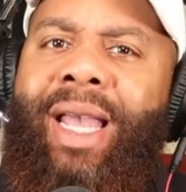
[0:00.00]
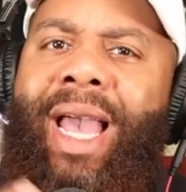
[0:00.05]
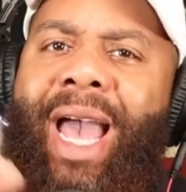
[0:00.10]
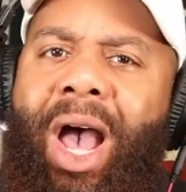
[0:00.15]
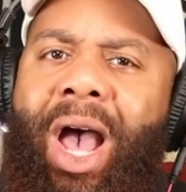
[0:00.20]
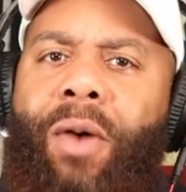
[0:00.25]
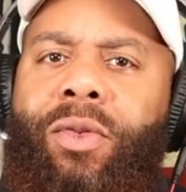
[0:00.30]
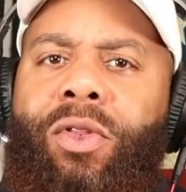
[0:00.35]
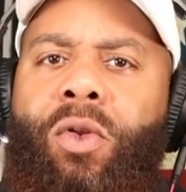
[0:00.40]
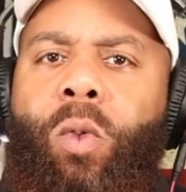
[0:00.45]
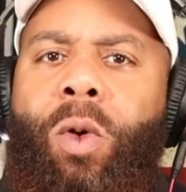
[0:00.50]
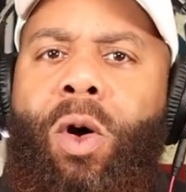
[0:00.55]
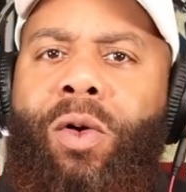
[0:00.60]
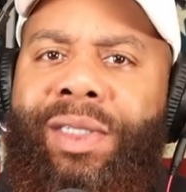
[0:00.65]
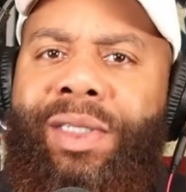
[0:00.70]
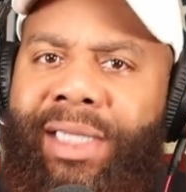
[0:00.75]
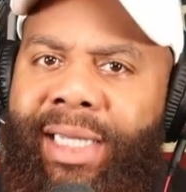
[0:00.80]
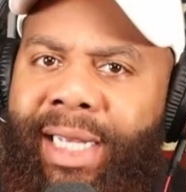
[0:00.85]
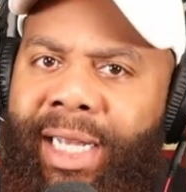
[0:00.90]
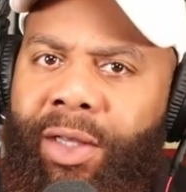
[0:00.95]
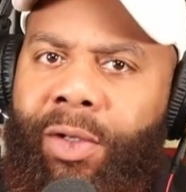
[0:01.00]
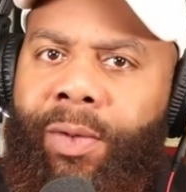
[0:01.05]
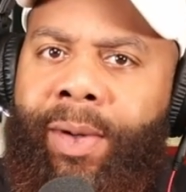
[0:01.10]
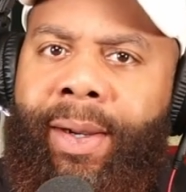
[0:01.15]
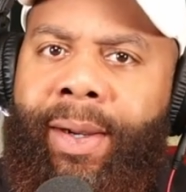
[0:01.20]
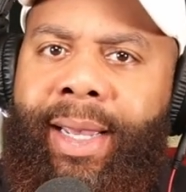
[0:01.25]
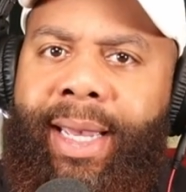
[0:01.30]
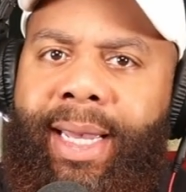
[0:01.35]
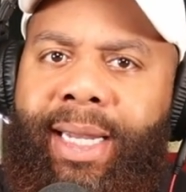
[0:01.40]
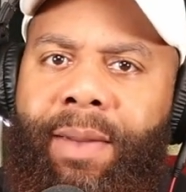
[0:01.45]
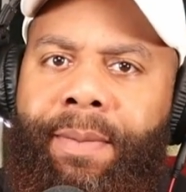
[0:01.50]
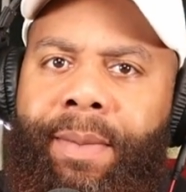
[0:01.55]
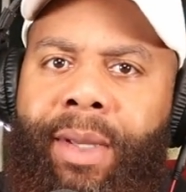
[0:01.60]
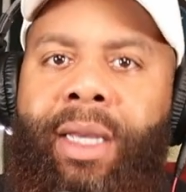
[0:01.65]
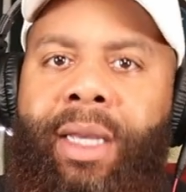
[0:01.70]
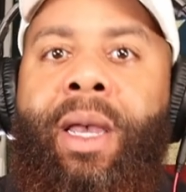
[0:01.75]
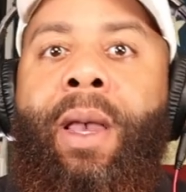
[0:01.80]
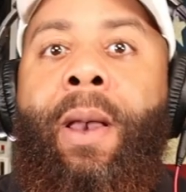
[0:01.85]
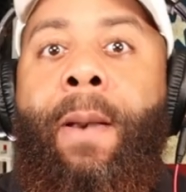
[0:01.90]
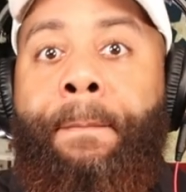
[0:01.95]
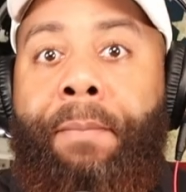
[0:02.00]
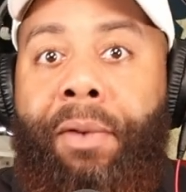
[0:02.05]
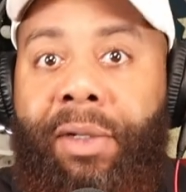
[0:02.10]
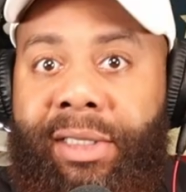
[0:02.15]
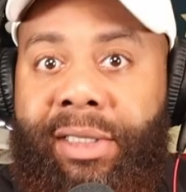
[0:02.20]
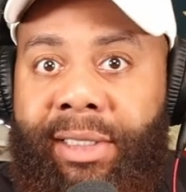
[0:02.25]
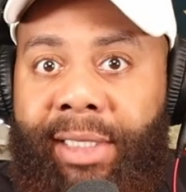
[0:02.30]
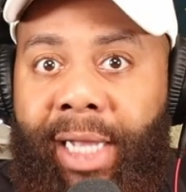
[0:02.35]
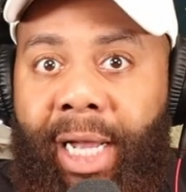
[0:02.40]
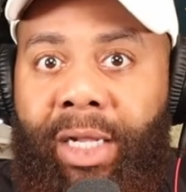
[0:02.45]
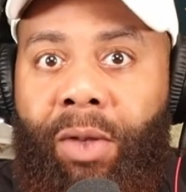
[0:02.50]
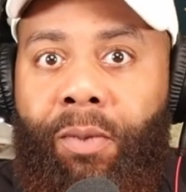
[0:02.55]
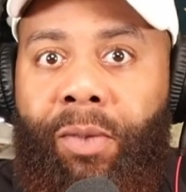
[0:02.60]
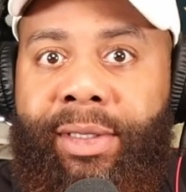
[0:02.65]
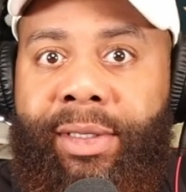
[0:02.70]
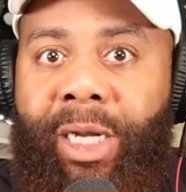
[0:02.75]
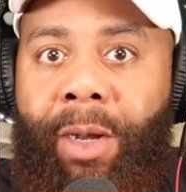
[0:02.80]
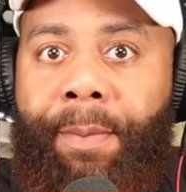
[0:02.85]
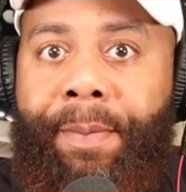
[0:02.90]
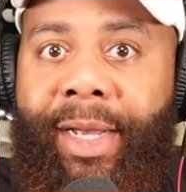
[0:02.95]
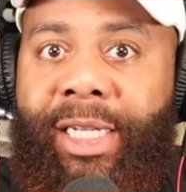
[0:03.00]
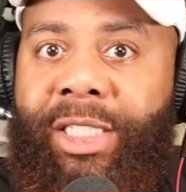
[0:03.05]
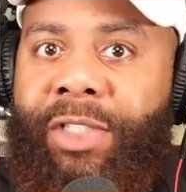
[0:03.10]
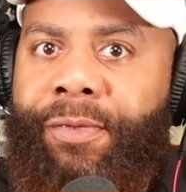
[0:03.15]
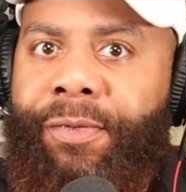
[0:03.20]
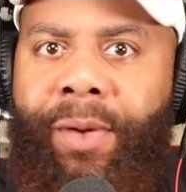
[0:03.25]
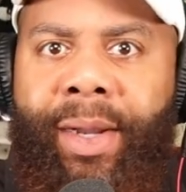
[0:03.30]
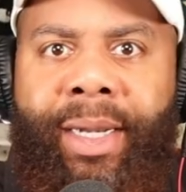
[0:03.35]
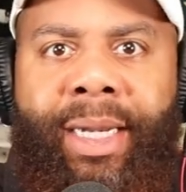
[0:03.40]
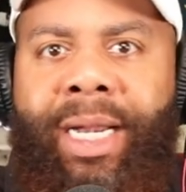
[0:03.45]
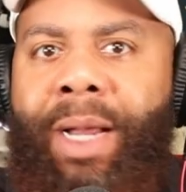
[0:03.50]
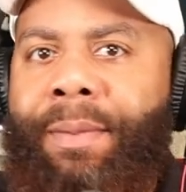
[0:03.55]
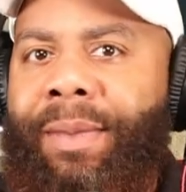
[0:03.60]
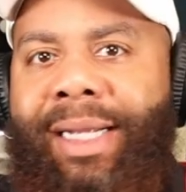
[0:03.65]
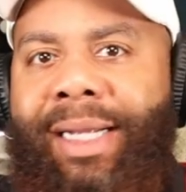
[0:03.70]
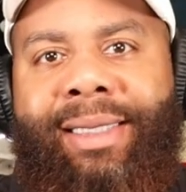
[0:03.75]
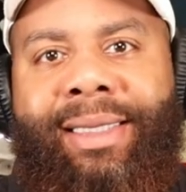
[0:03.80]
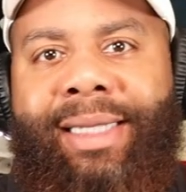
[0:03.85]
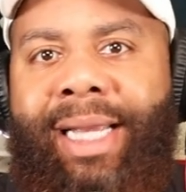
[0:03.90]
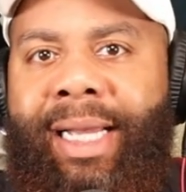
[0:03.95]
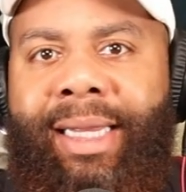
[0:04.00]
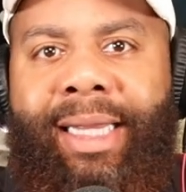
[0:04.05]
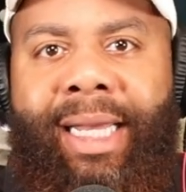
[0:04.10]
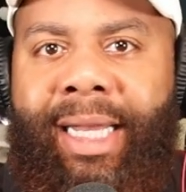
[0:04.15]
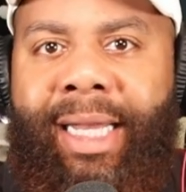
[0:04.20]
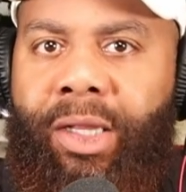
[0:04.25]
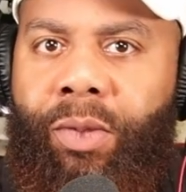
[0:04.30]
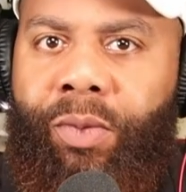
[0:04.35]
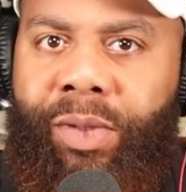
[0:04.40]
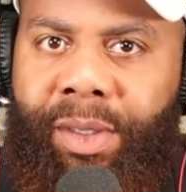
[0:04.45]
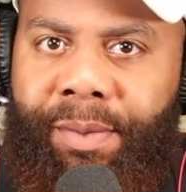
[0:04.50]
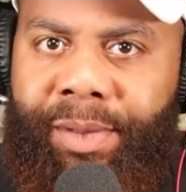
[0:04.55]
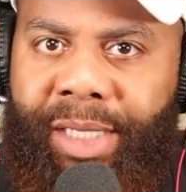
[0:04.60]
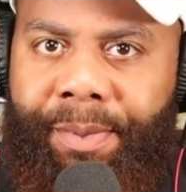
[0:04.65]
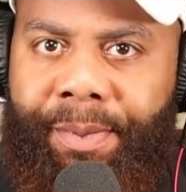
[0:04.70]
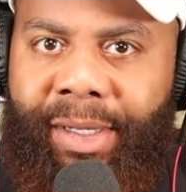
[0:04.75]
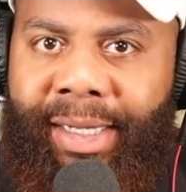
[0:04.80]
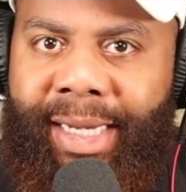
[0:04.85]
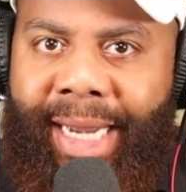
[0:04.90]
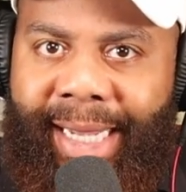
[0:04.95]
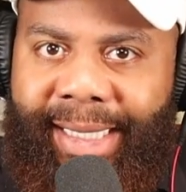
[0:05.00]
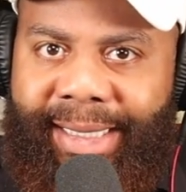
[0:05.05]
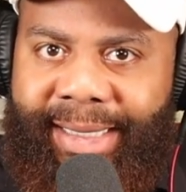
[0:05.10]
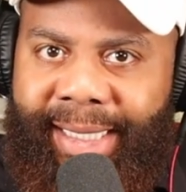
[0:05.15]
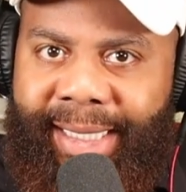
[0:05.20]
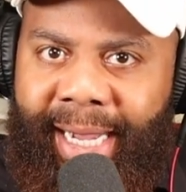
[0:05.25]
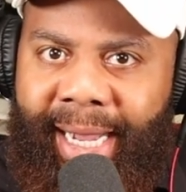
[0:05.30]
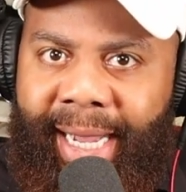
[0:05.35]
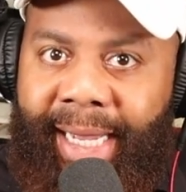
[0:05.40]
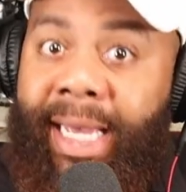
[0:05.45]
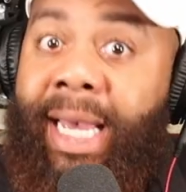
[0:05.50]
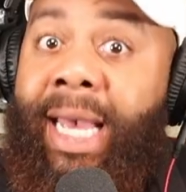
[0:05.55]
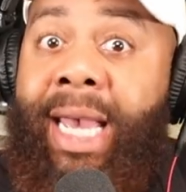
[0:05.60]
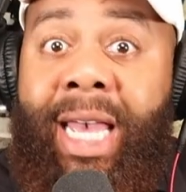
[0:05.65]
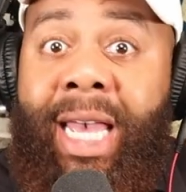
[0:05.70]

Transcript: How in the world is Hitler our enemy, but Stalin was our best friend? And I'm not saying that Hitler was some type of nice guy.